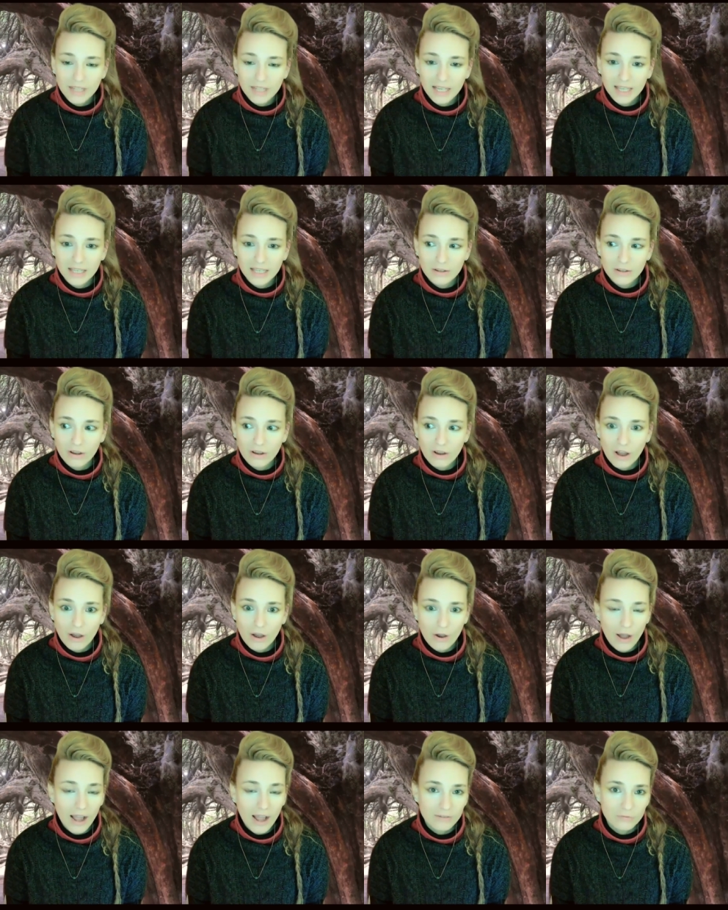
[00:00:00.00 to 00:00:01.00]

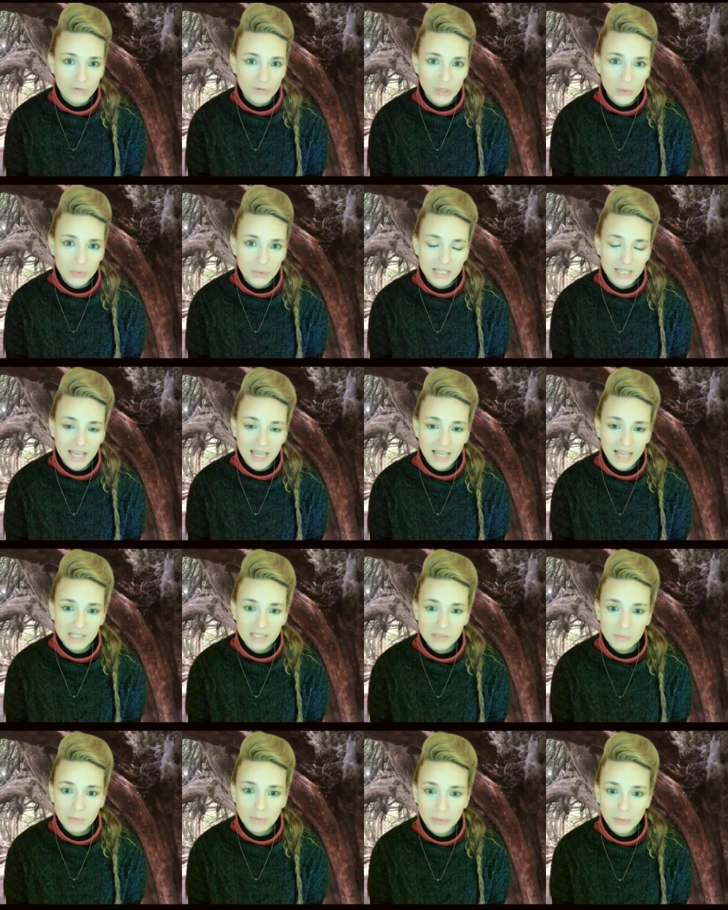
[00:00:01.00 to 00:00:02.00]
a high frequency
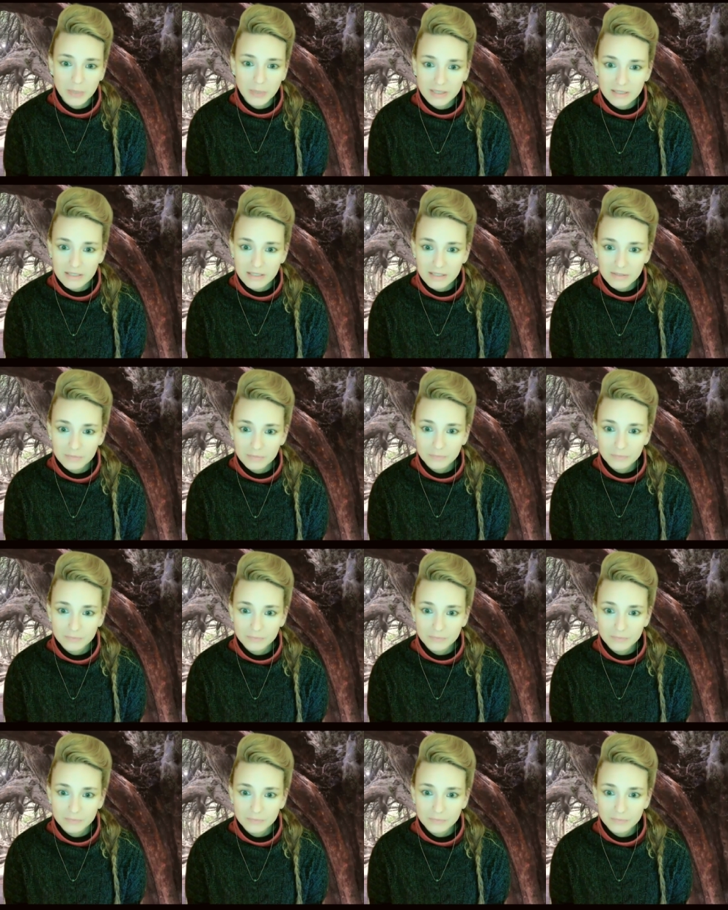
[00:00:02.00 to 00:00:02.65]
experience.